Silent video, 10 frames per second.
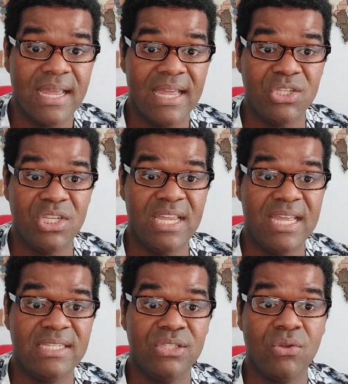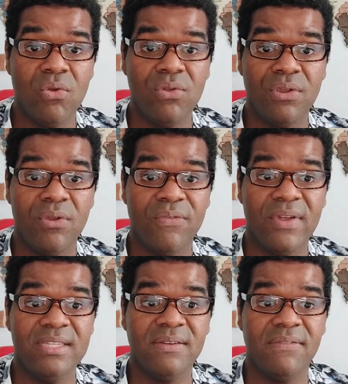and she hasn't told your
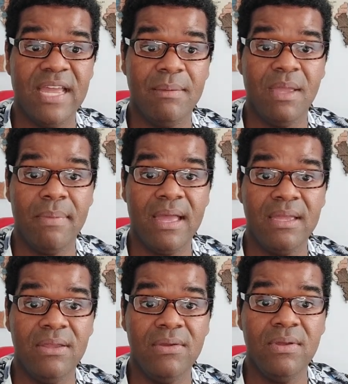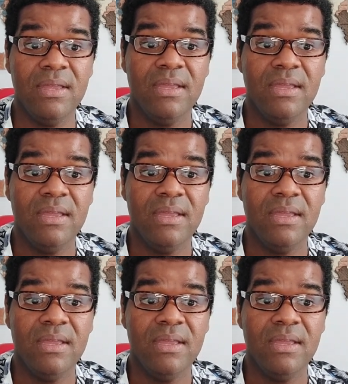friends and family about you,